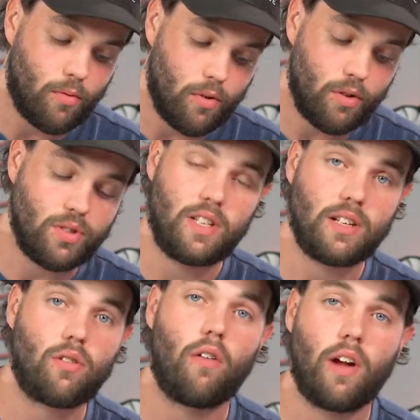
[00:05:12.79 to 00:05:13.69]
reduce
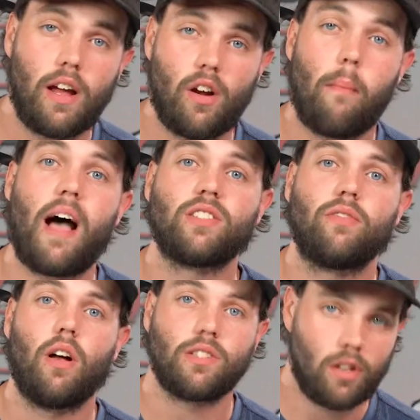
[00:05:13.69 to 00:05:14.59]
disk overhead in a massive
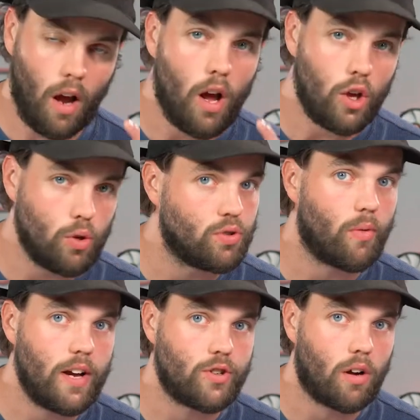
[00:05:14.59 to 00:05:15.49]
cluster? Use
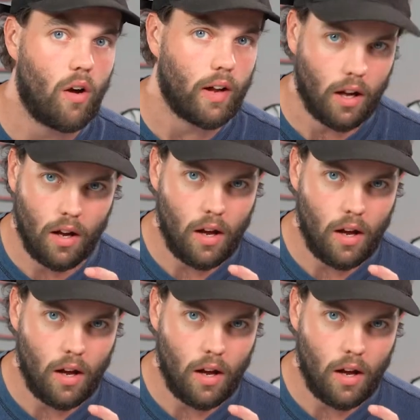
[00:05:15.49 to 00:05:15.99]
erasure coding.